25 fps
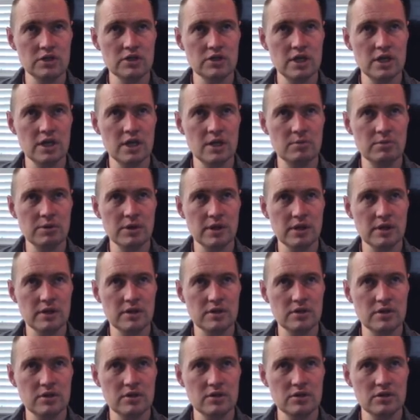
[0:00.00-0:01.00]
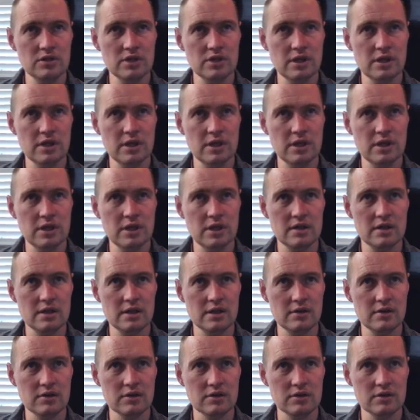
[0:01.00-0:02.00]
3j plus 2j
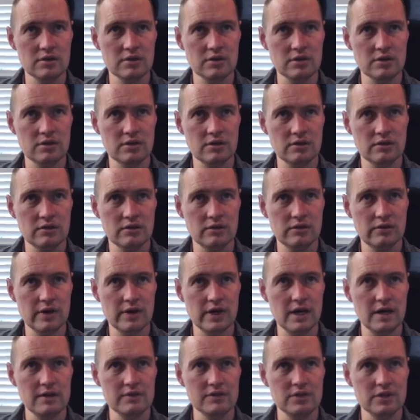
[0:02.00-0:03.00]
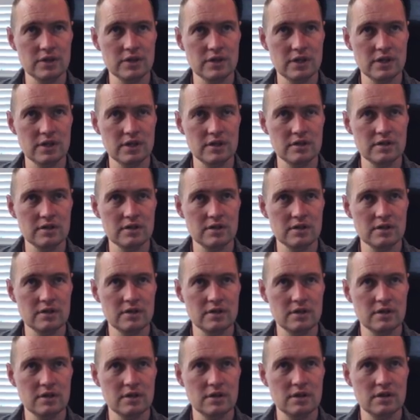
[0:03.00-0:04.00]
is equal to 5j
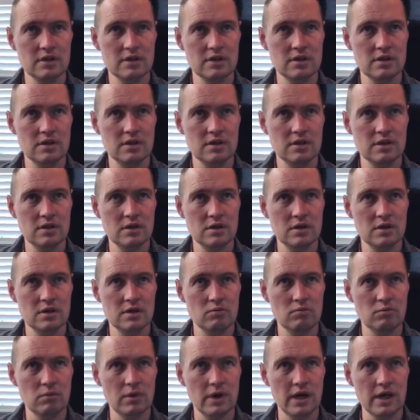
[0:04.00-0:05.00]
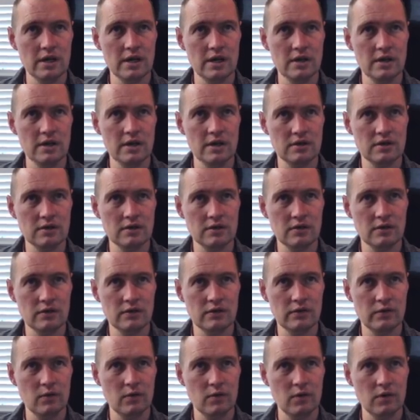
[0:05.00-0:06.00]
minus
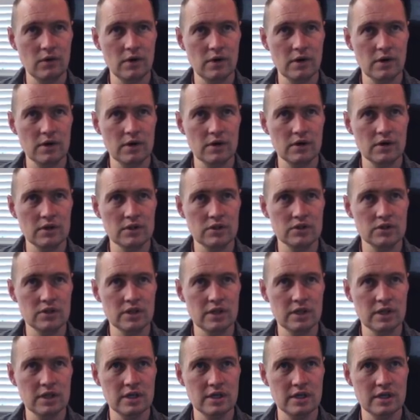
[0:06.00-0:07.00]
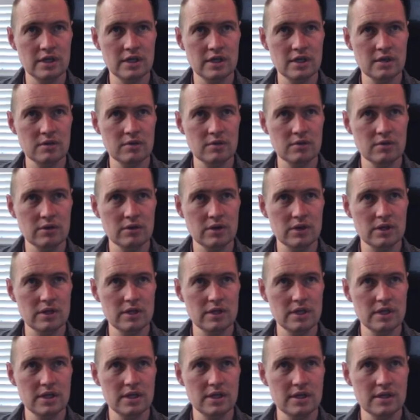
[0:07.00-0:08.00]
4j
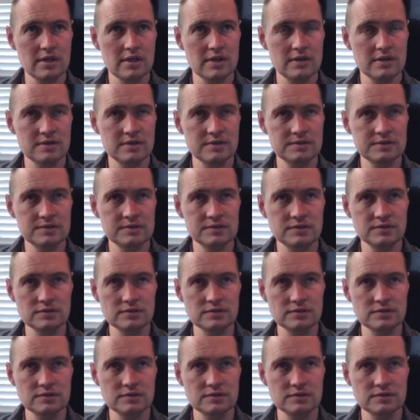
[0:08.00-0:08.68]
equals 10.